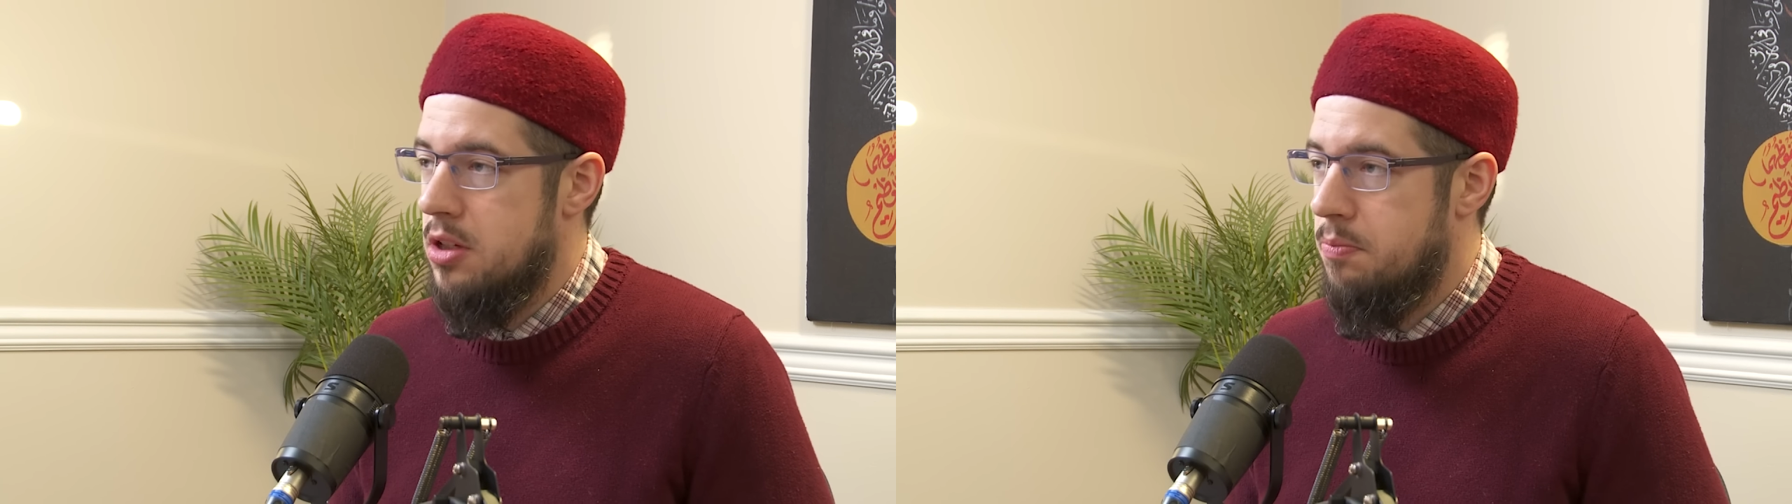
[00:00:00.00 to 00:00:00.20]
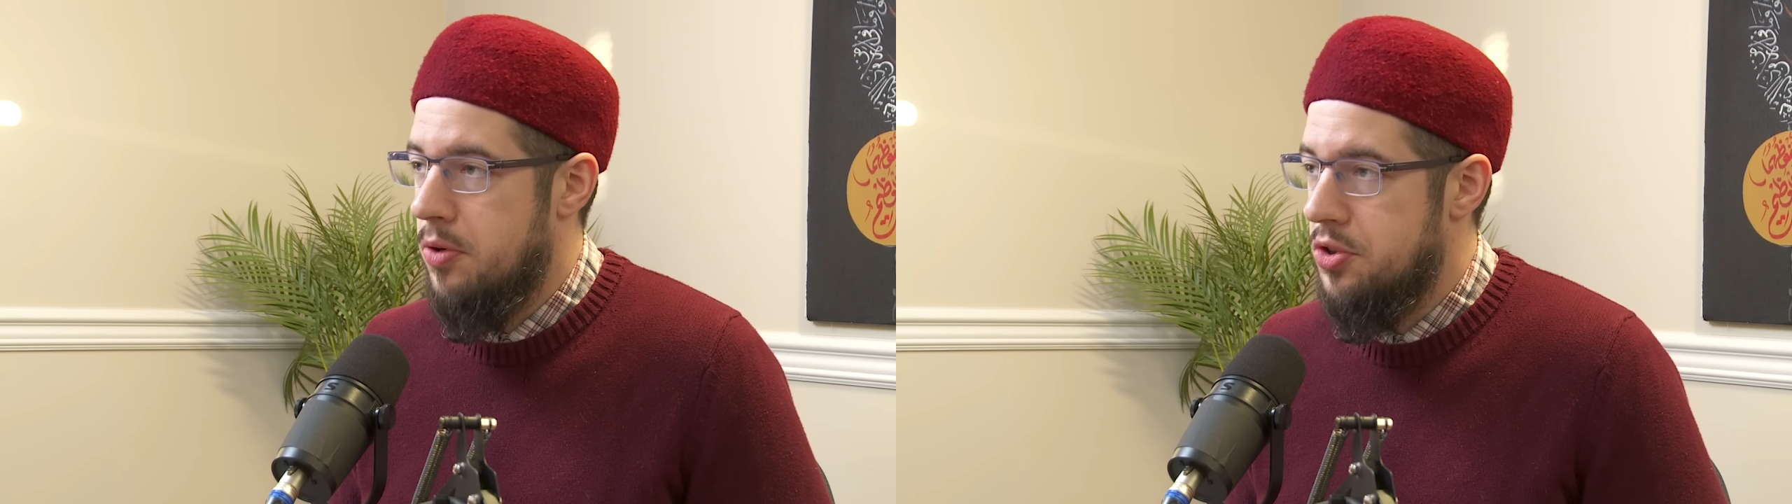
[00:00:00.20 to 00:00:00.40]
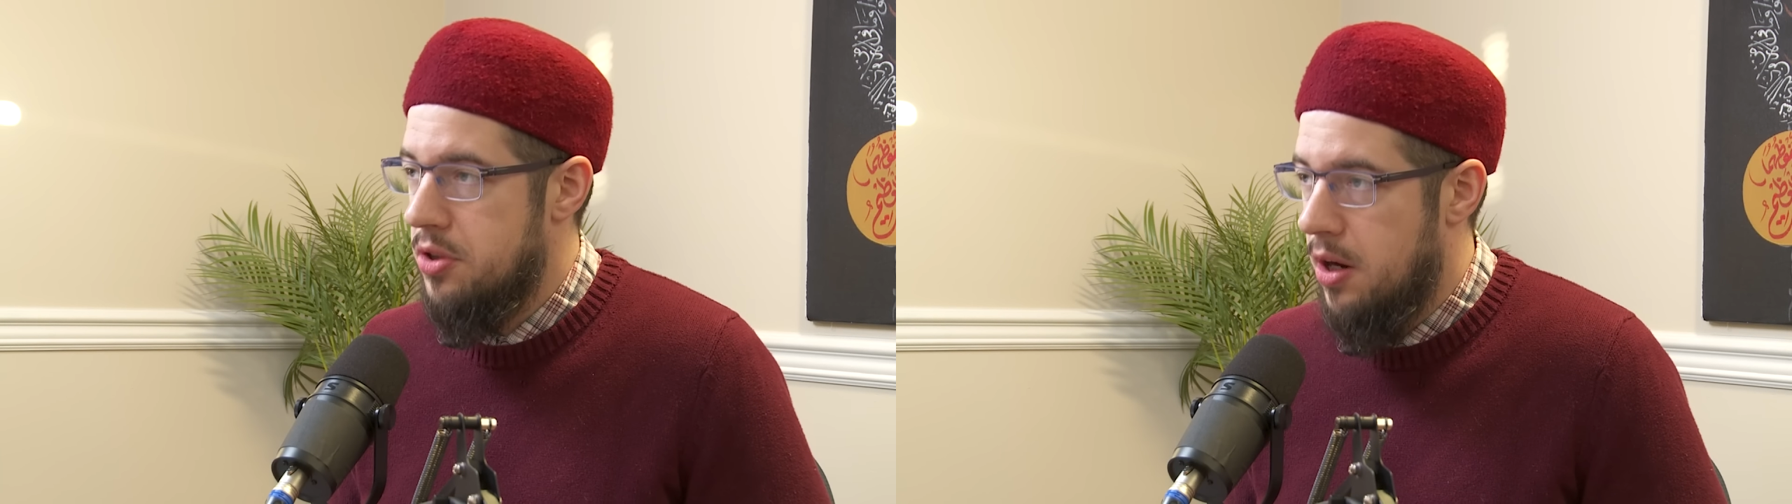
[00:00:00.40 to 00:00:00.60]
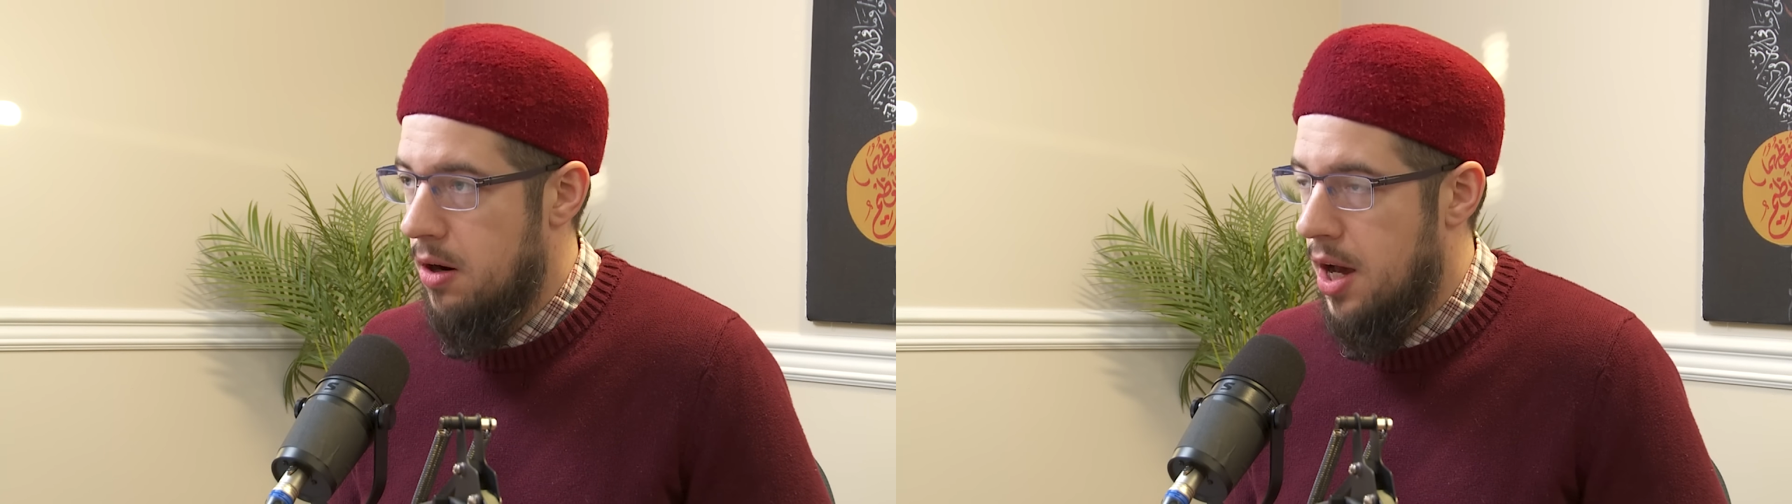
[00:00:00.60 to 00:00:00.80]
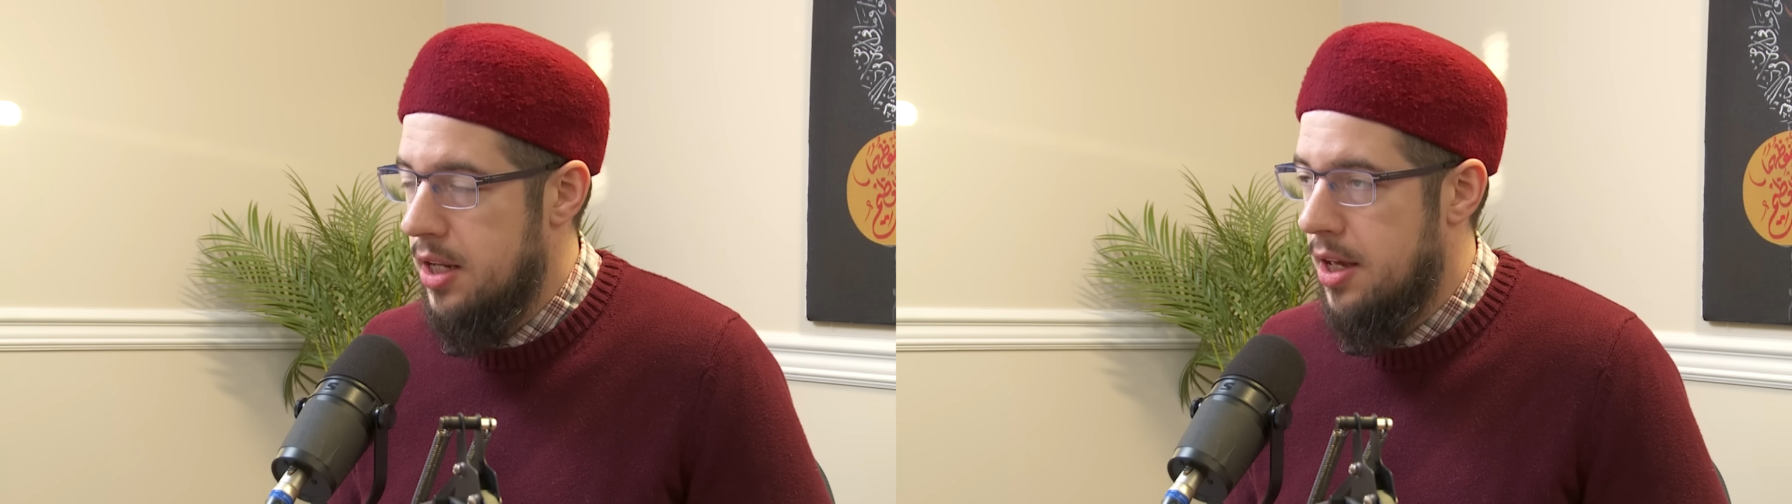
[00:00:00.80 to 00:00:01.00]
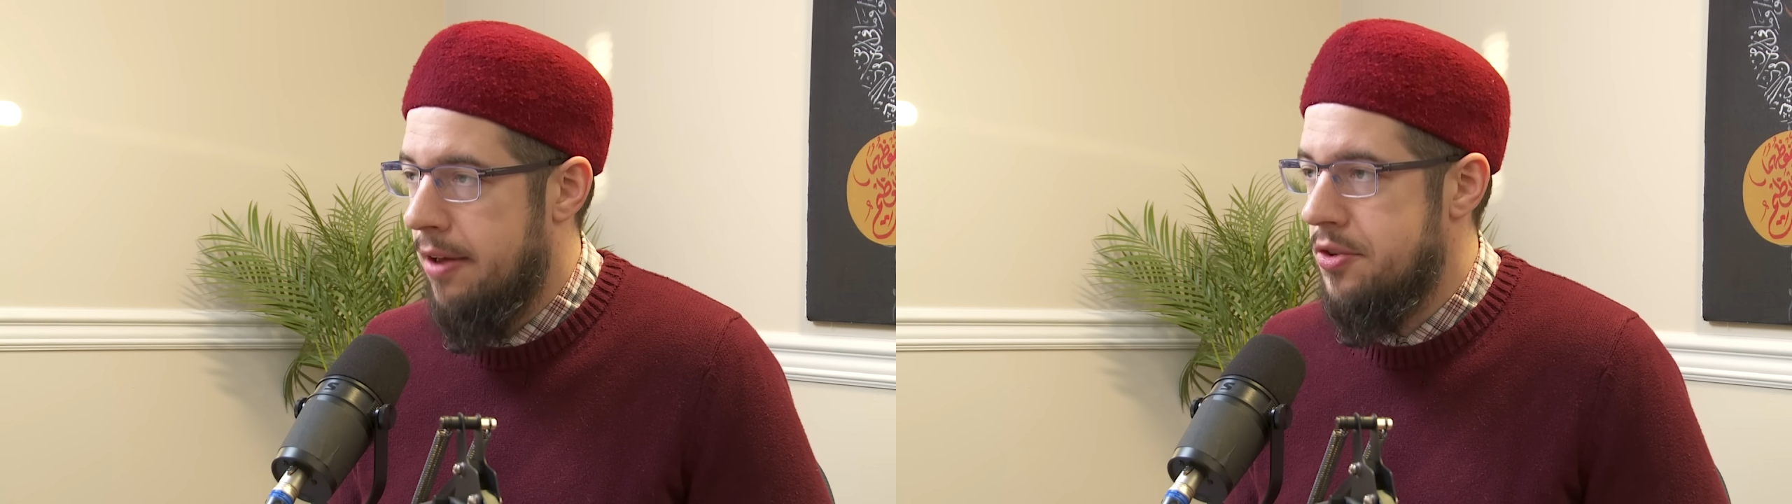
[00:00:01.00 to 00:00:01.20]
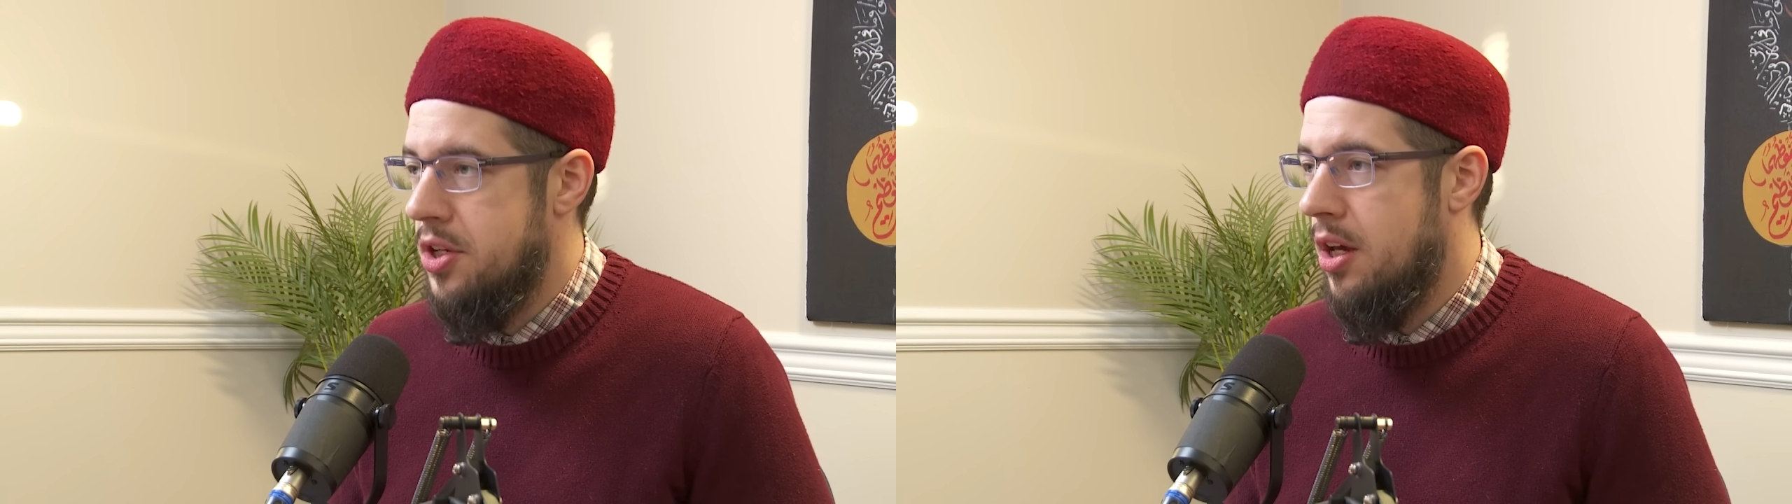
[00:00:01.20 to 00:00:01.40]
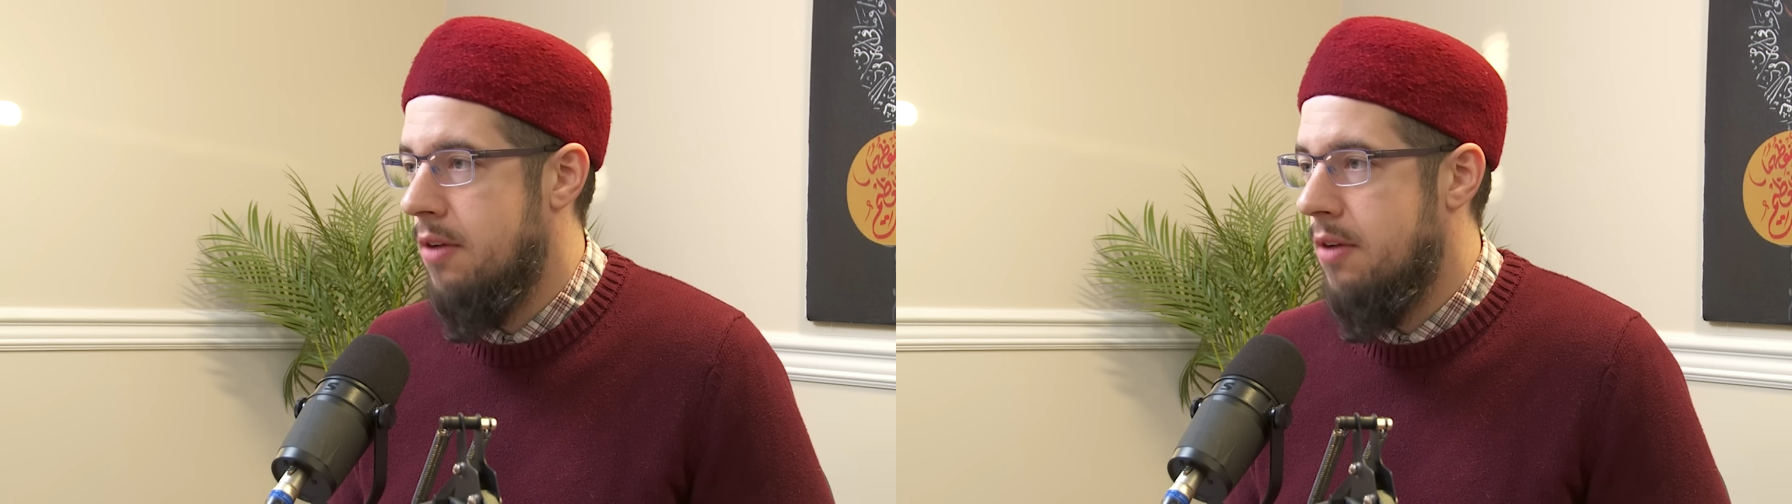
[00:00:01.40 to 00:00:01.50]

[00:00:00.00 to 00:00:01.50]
to push their ideology